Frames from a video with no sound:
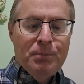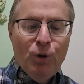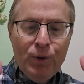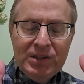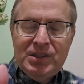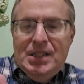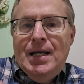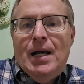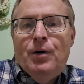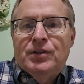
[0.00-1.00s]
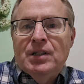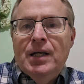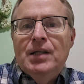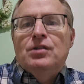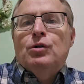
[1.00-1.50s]
But we see how it's
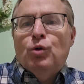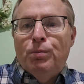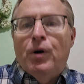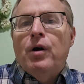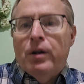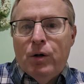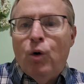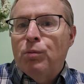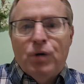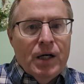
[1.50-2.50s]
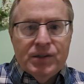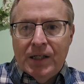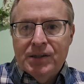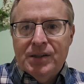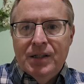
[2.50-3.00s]
an integral part of the whole
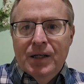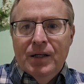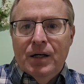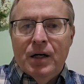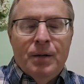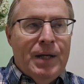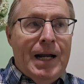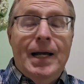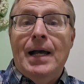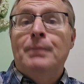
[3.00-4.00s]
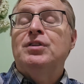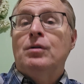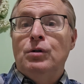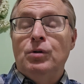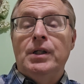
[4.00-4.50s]
process, and I
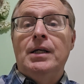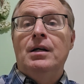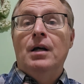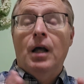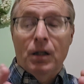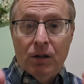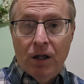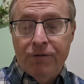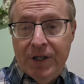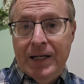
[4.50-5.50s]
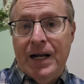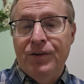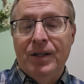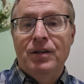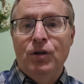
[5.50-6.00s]
absolutely love it, and
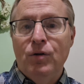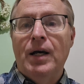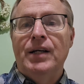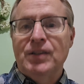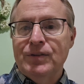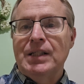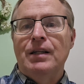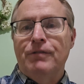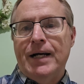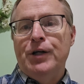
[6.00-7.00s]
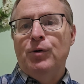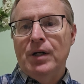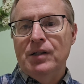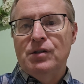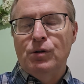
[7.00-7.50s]
I think that you guys have seen the value
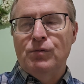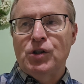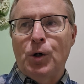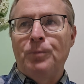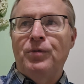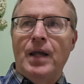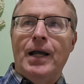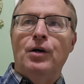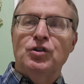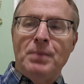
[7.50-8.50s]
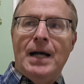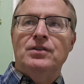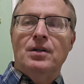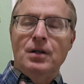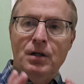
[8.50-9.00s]
in it too. So that goes
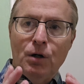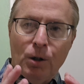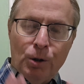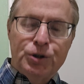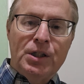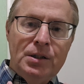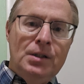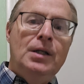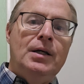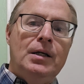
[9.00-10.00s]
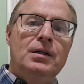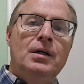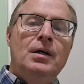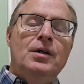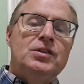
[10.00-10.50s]
back to the urgent need
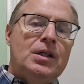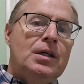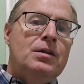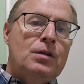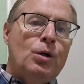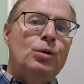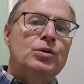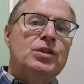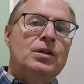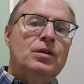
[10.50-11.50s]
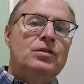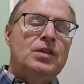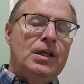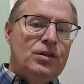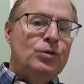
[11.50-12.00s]
to get those
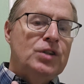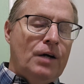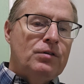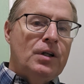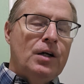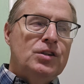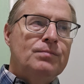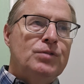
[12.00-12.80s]
cover letters.